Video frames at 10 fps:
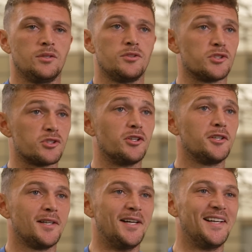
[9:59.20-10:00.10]
To score?
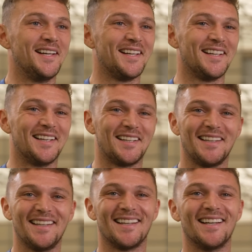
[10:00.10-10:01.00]

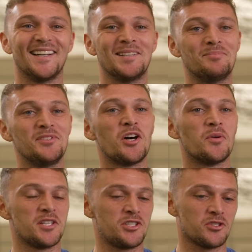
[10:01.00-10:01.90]
No,
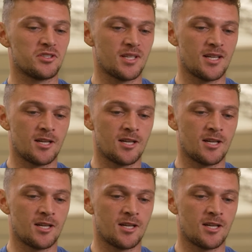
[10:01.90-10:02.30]
it's just